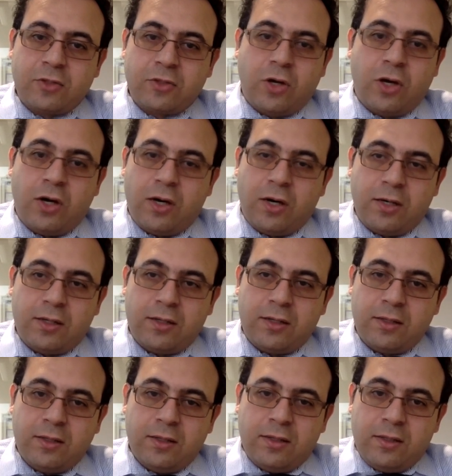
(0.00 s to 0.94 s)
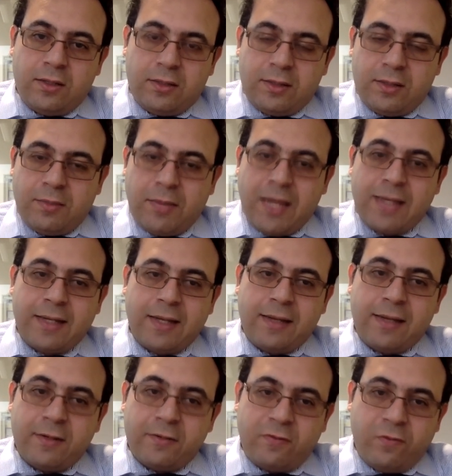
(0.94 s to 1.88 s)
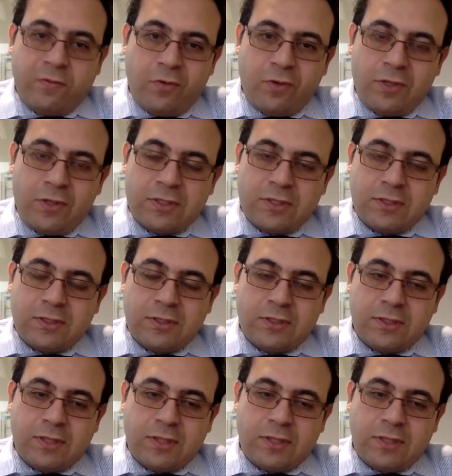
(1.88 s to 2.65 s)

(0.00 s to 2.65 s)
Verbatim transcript: on the magnetic force